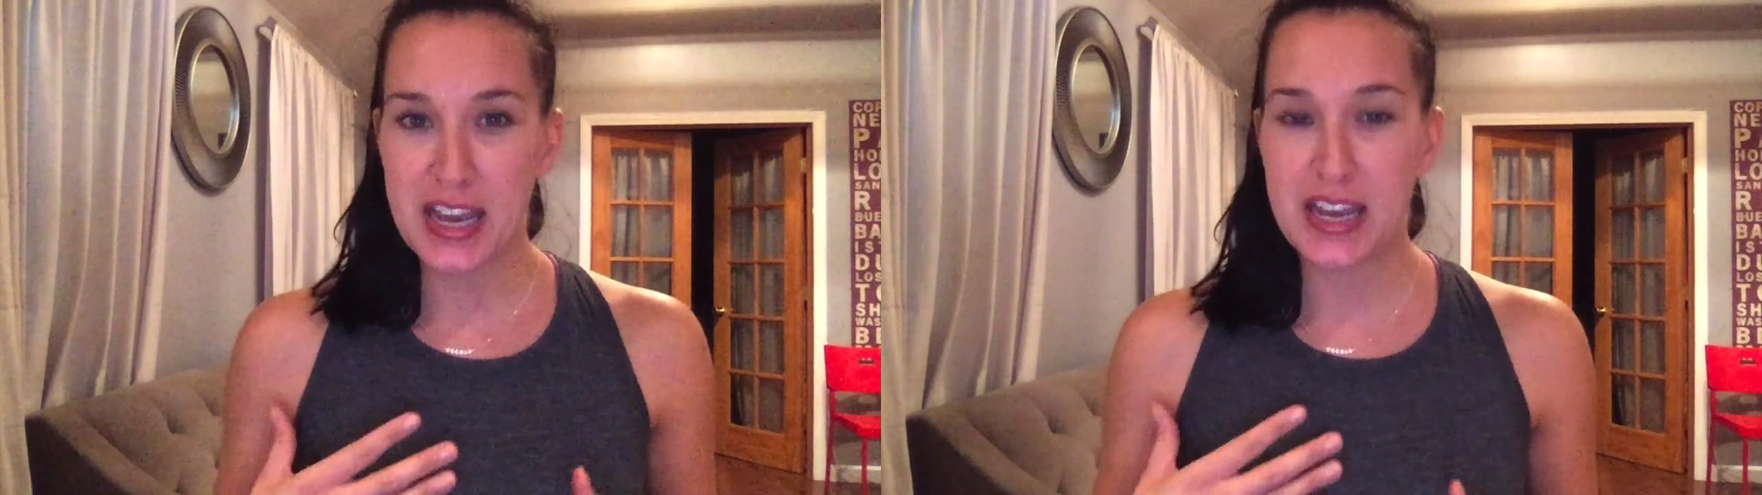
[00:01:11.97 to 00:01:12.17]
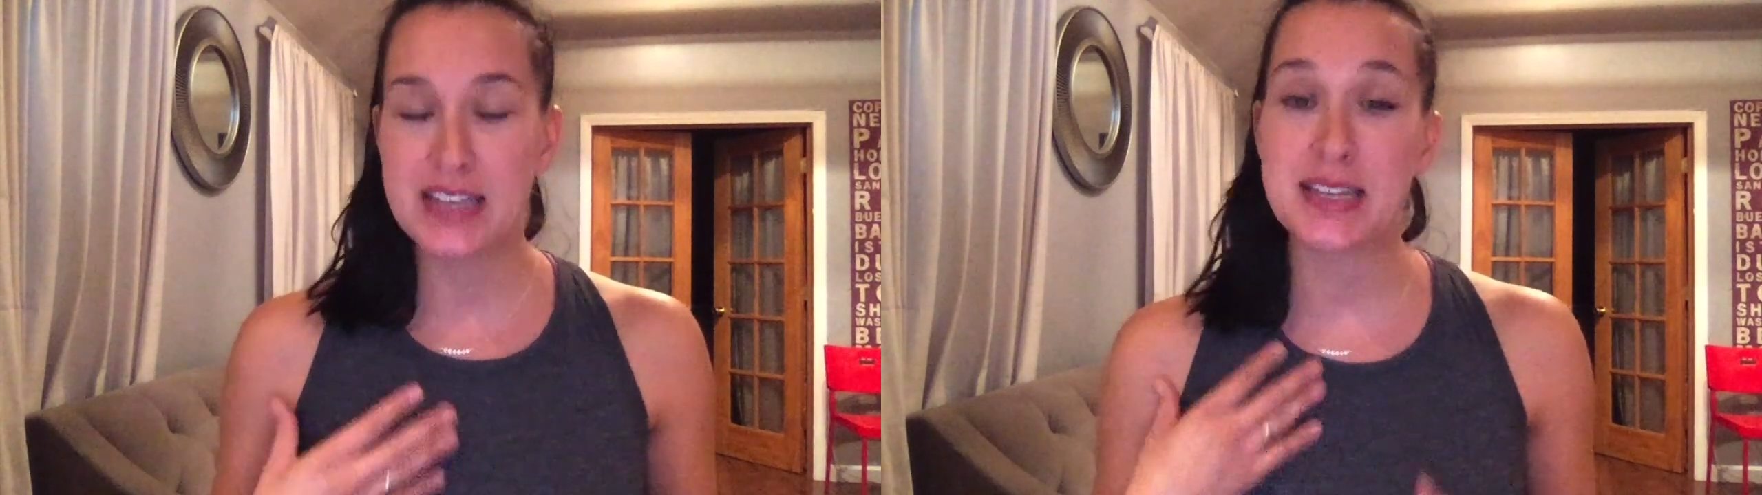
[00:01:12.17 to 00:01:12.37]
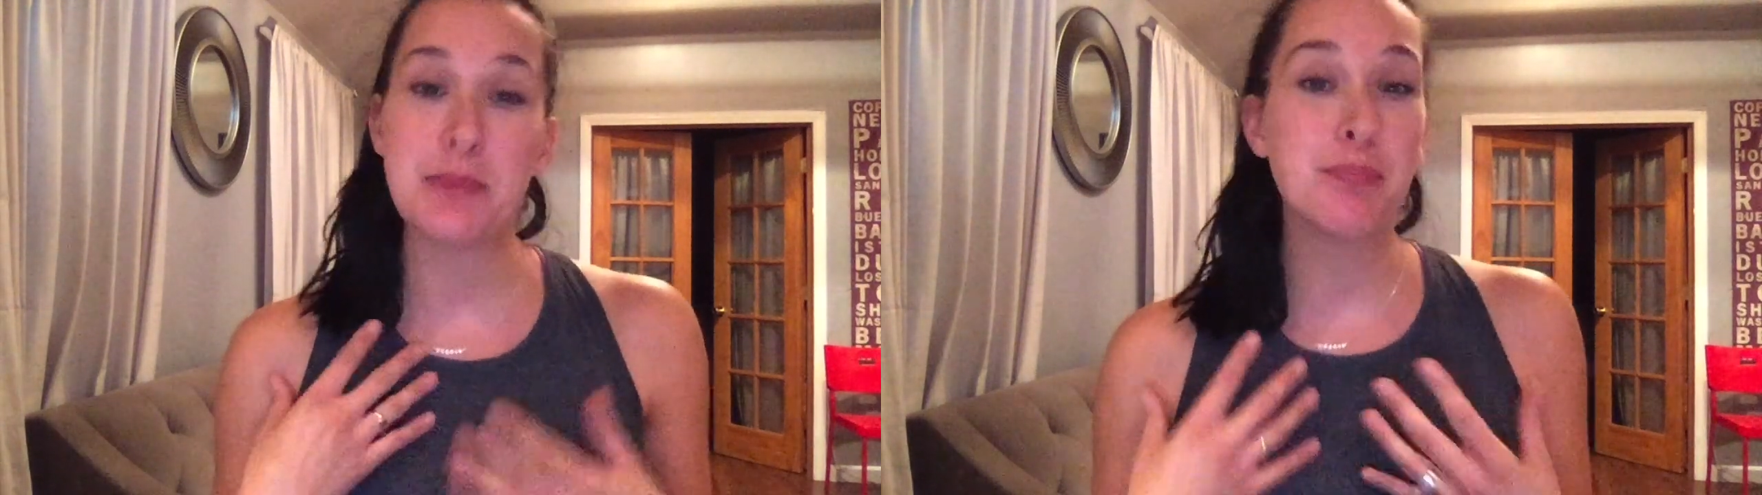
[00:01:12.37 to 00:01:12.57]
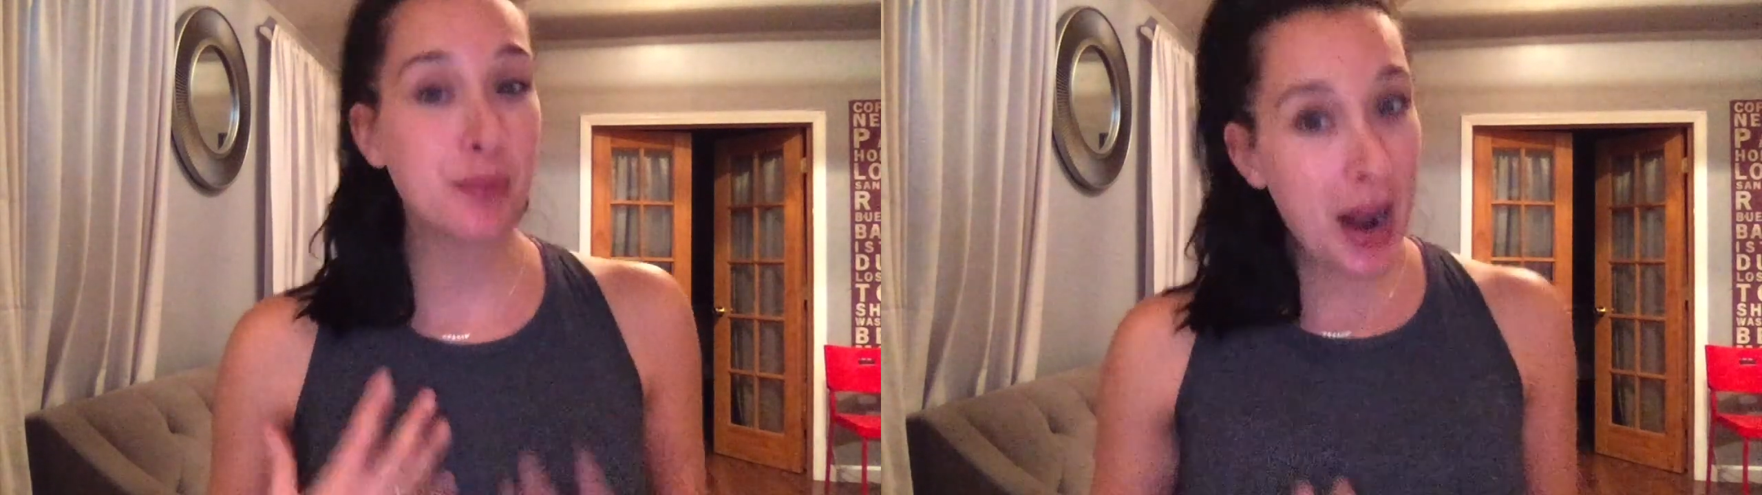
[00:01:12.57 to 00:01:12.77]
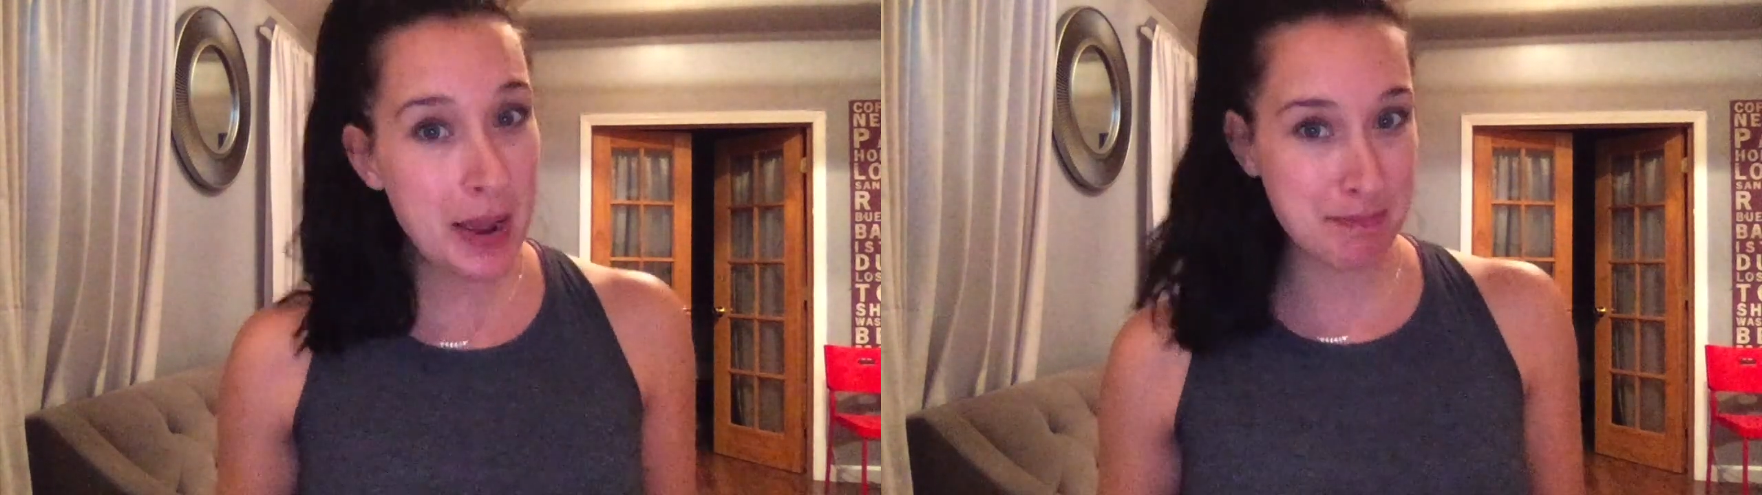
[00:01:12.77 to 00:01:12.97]
is I
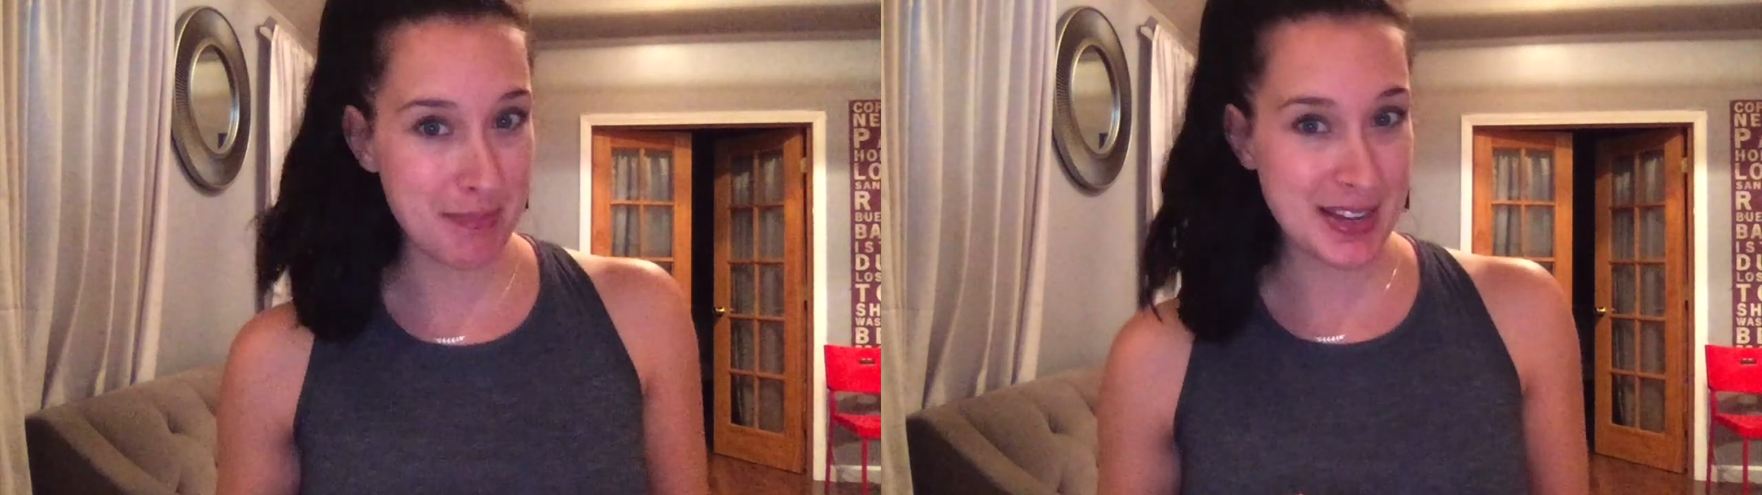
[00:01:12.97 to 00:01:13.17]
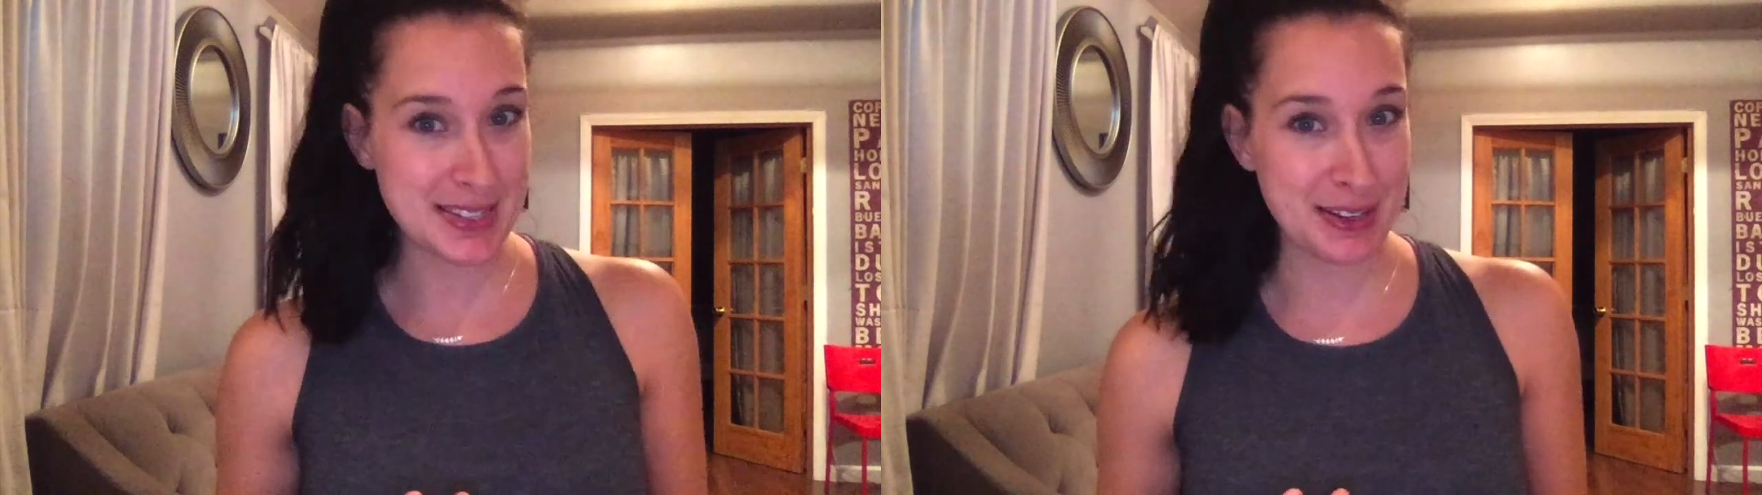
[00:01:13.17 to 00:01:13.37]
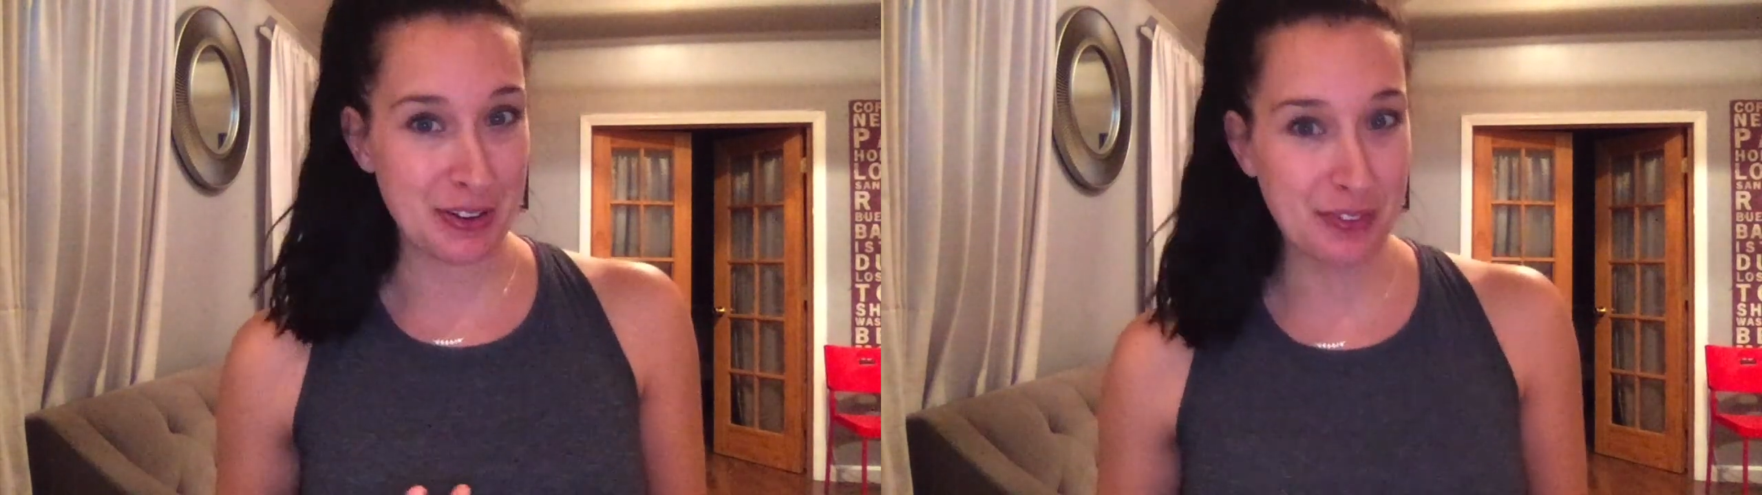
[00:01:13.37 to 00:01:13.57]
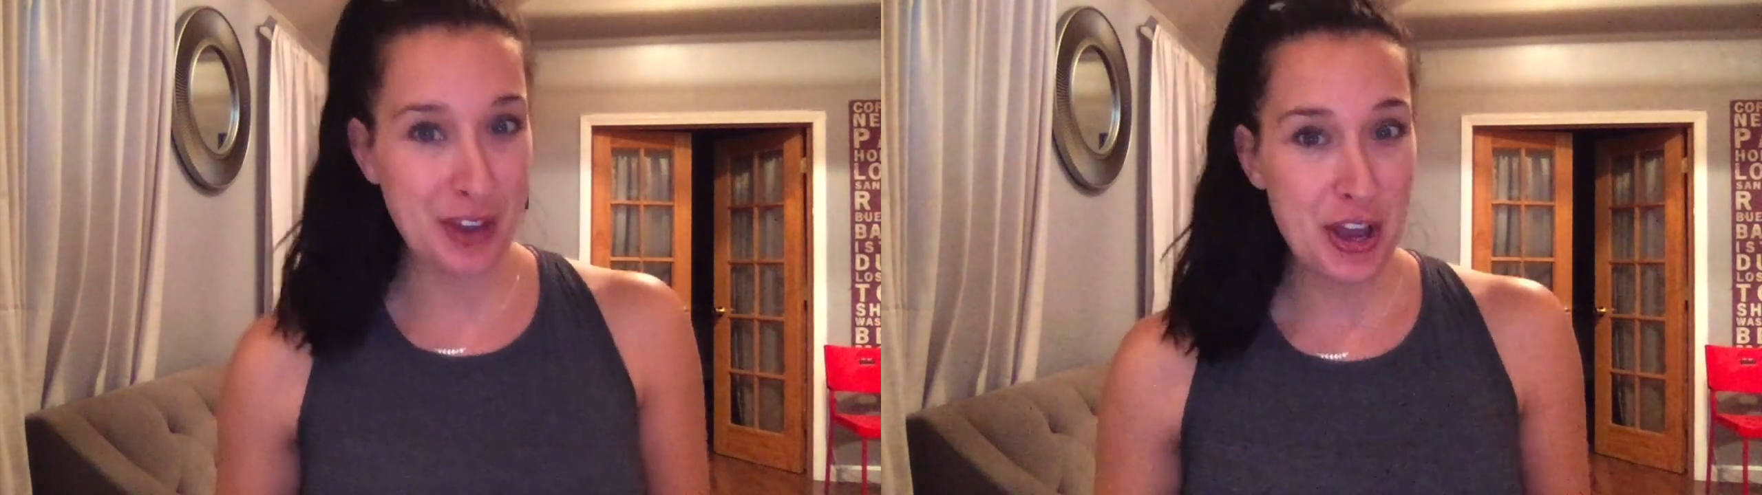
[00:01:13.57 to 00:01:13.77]
bribe myself.